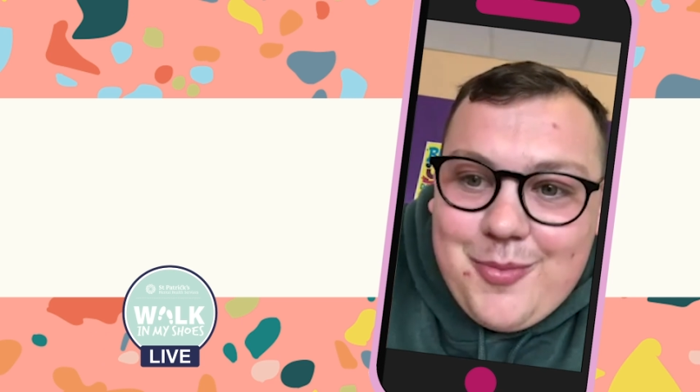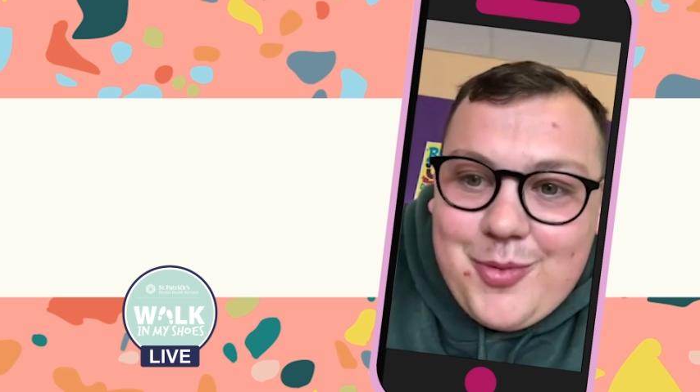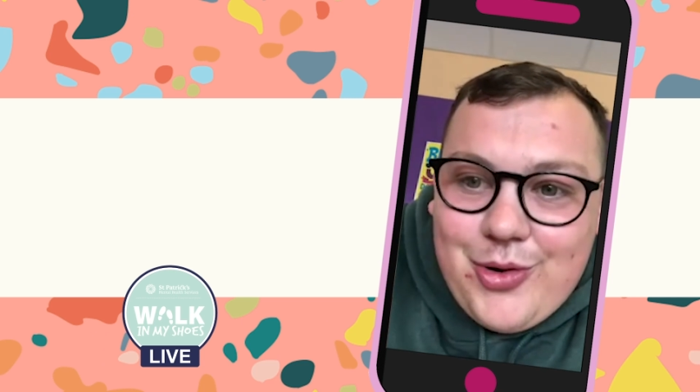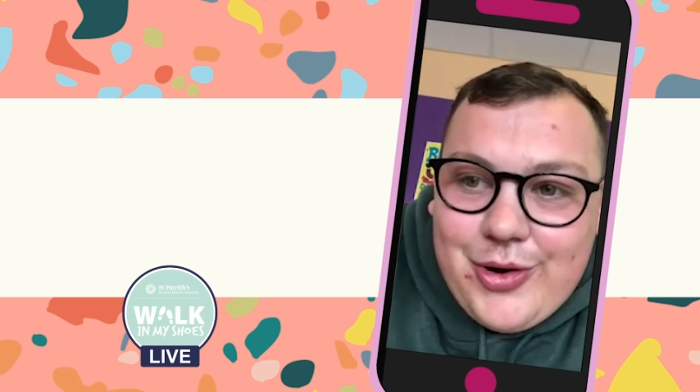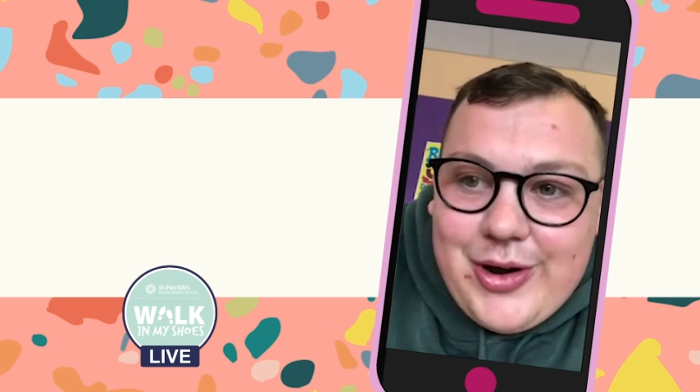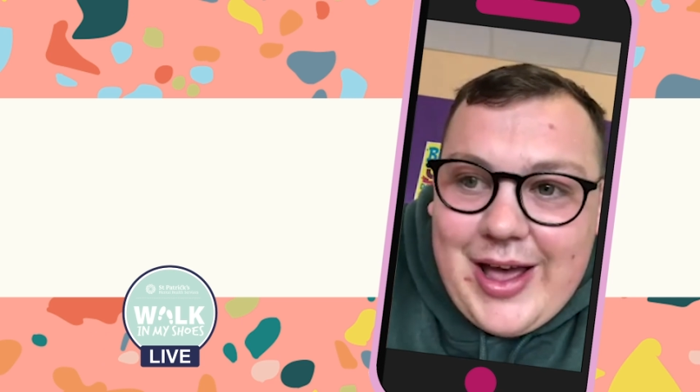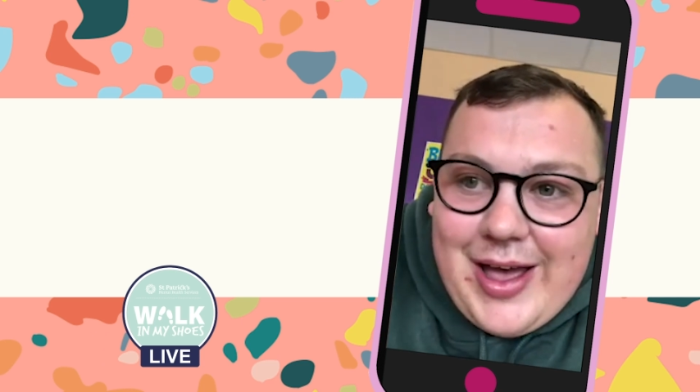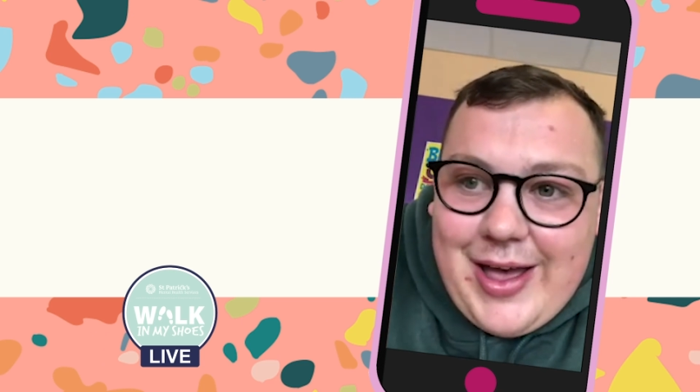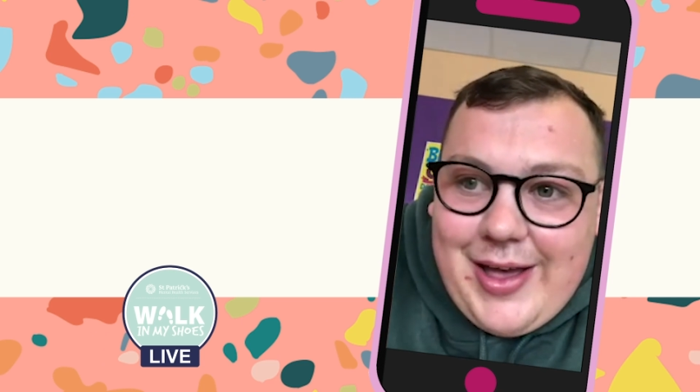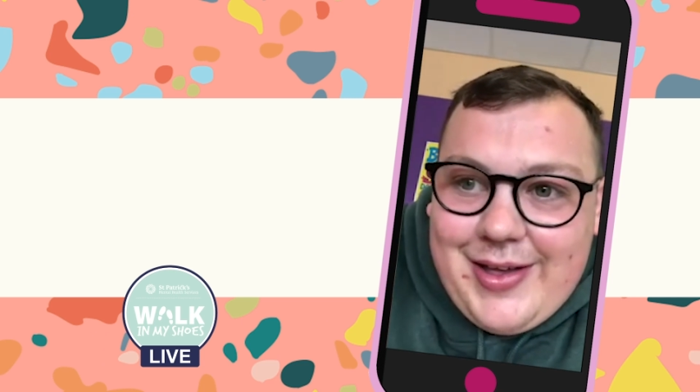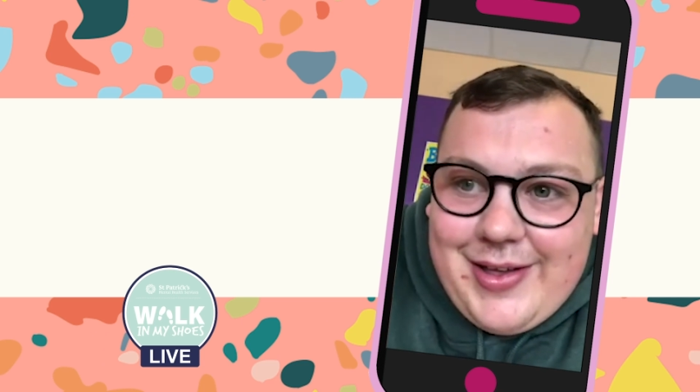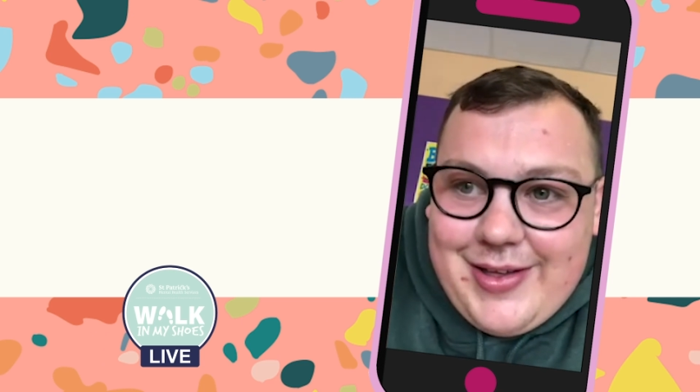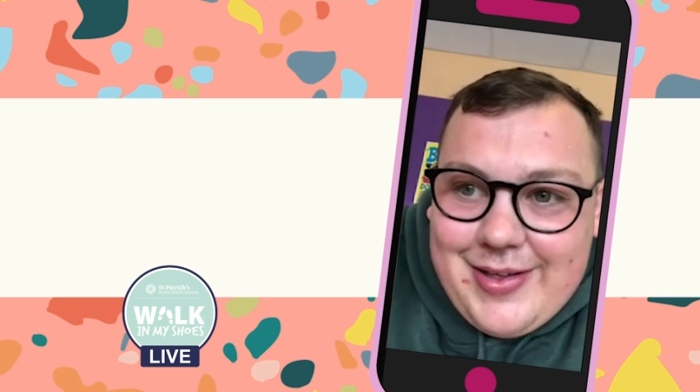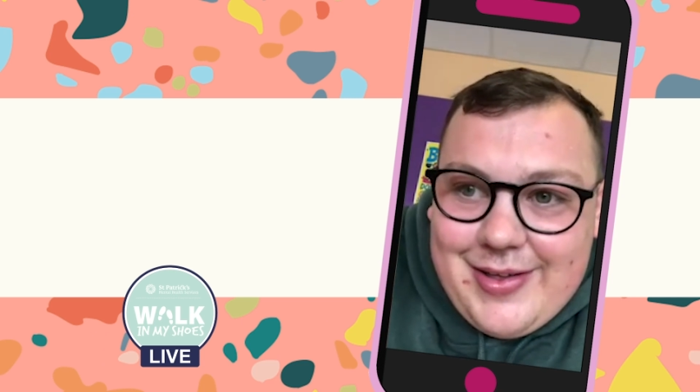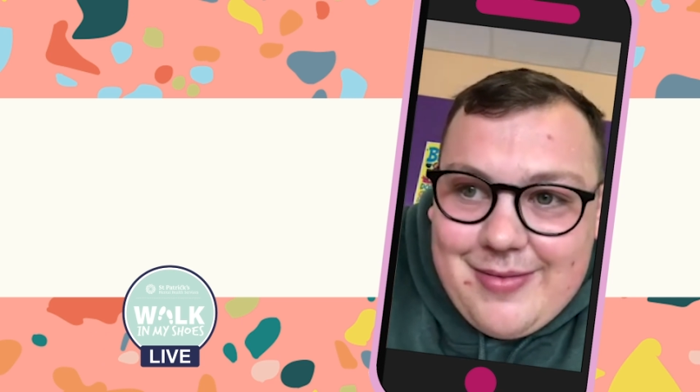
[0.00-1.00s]
I'm good at
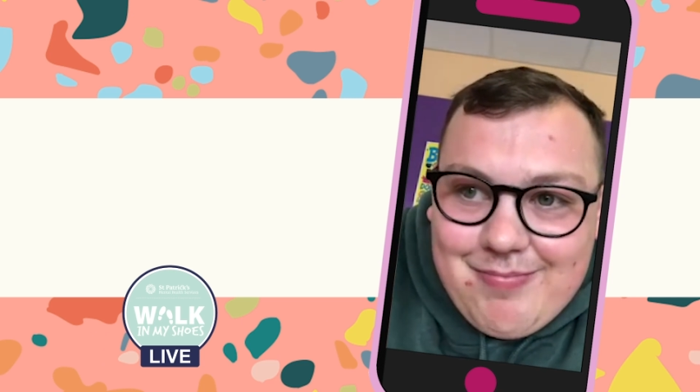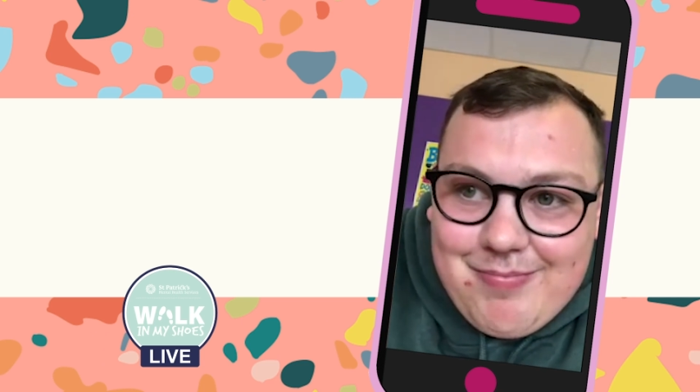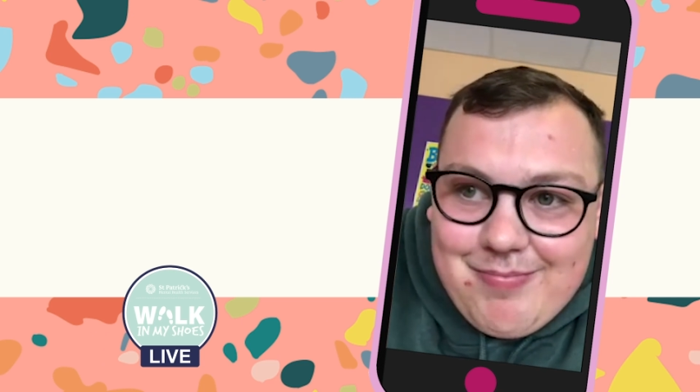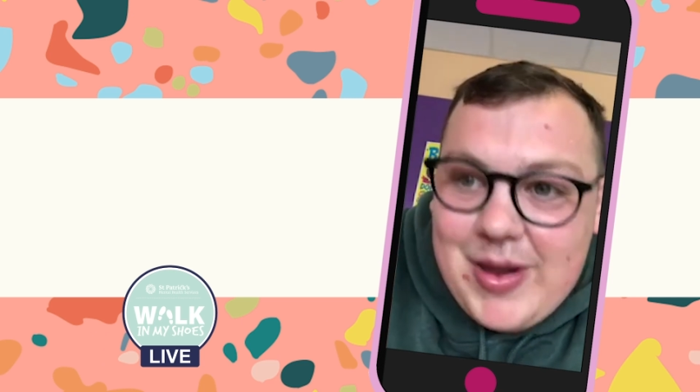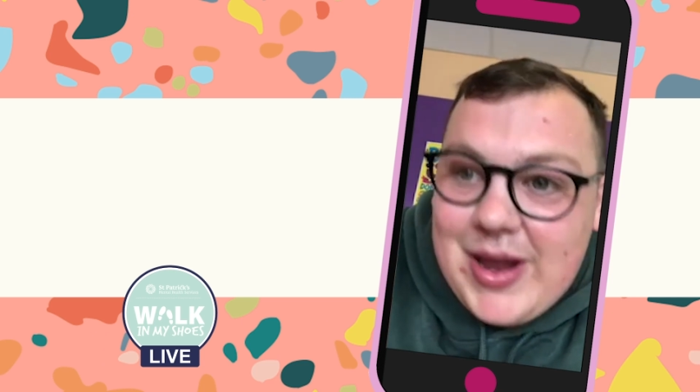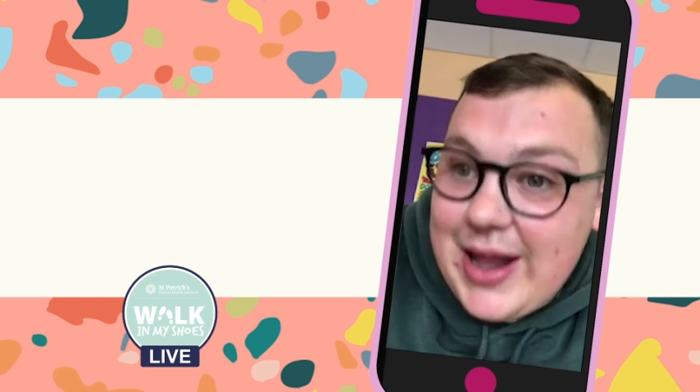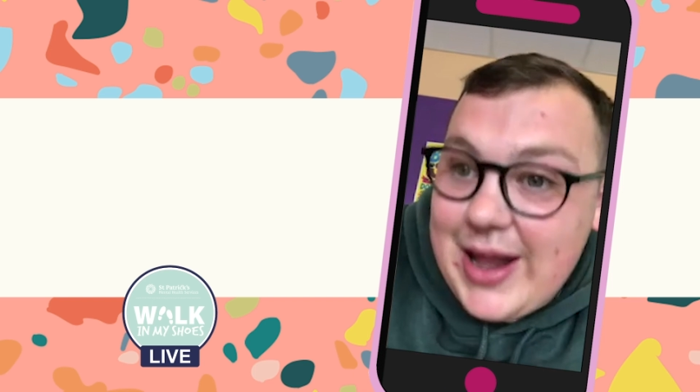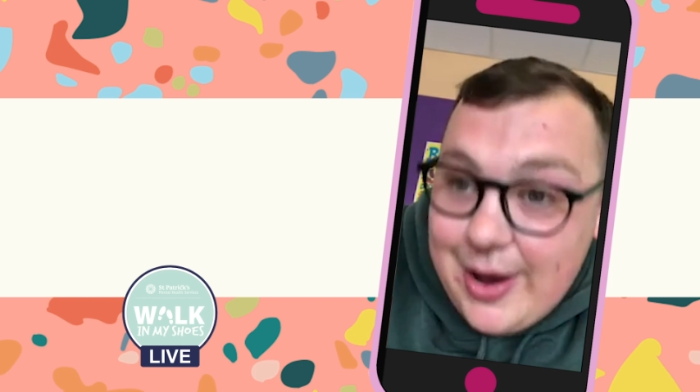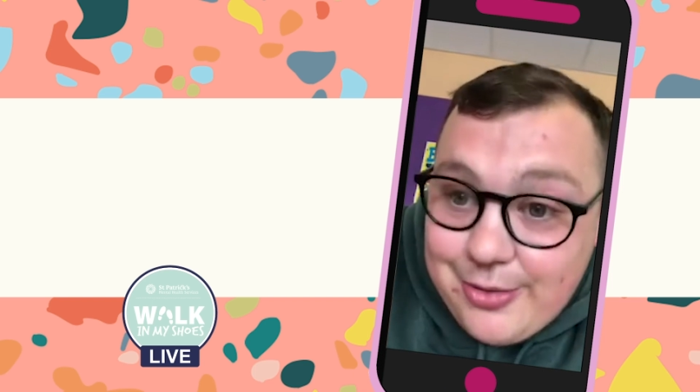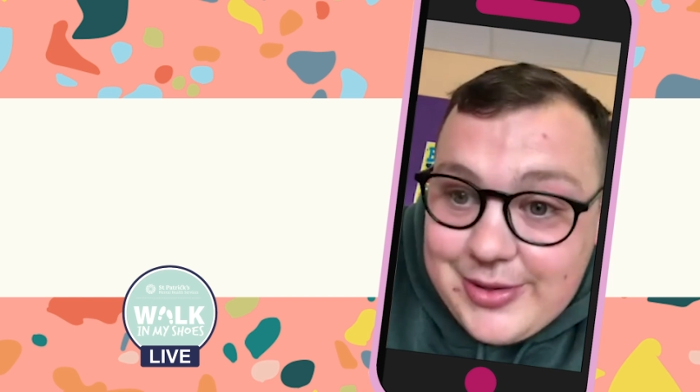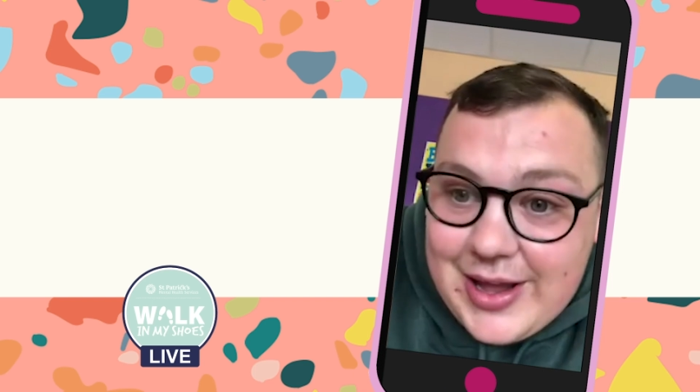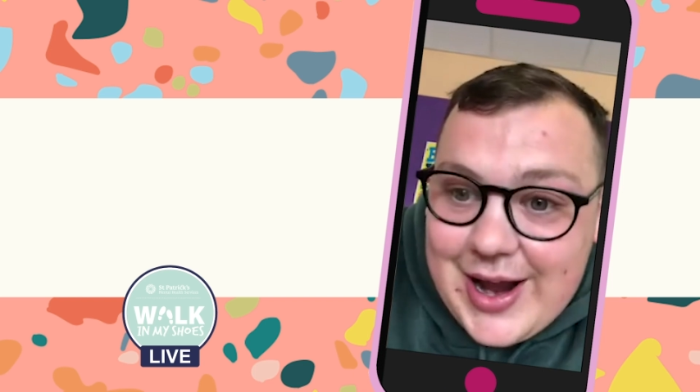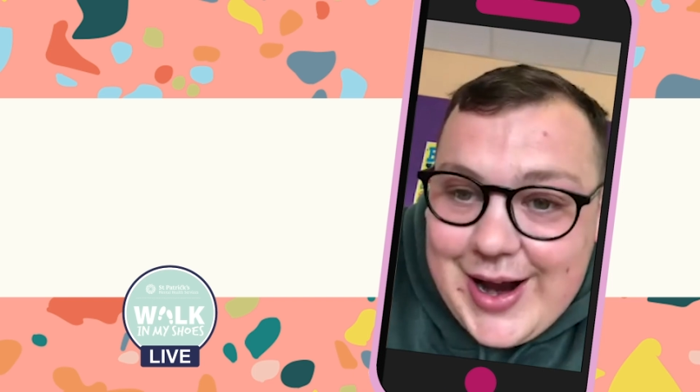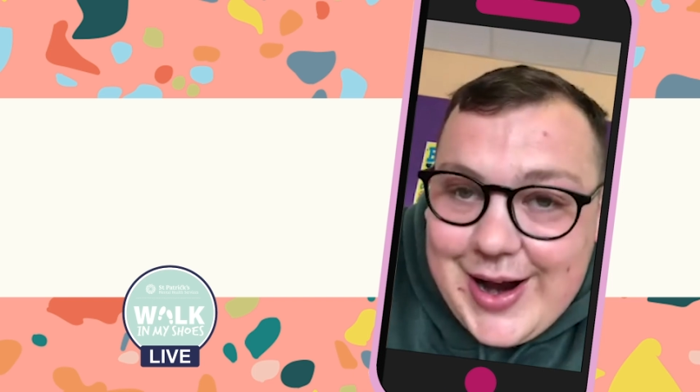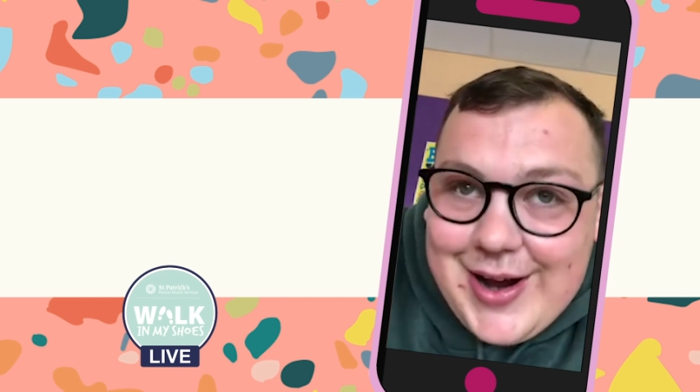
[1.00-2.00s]
being out
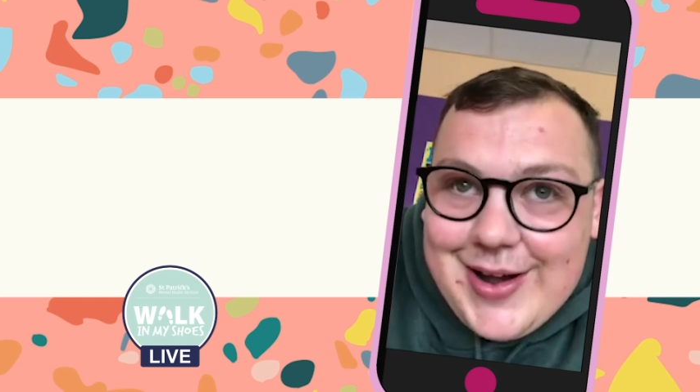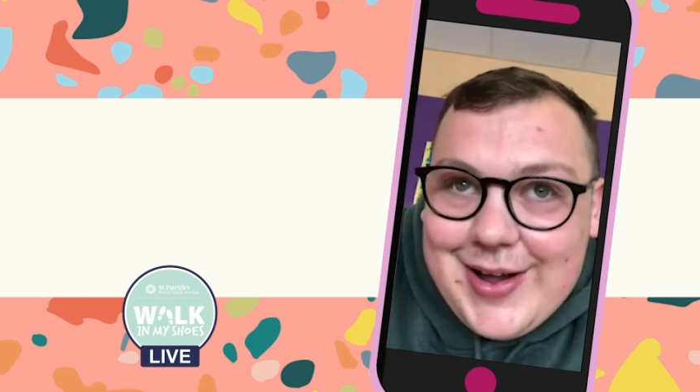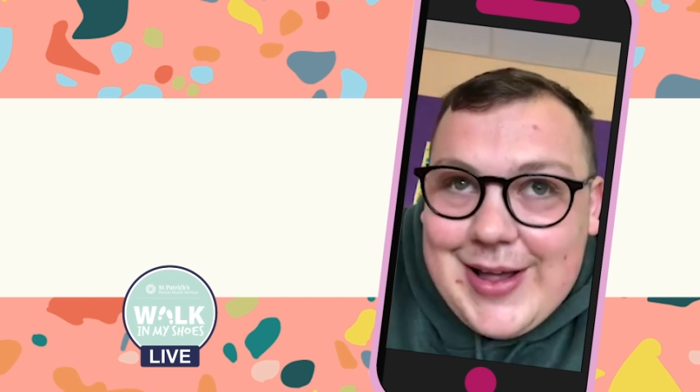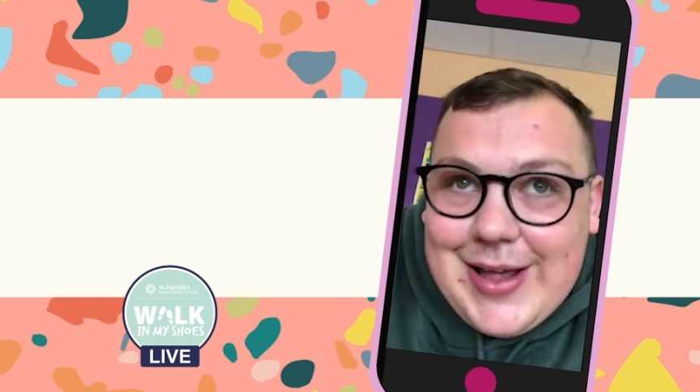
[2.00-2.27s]
there,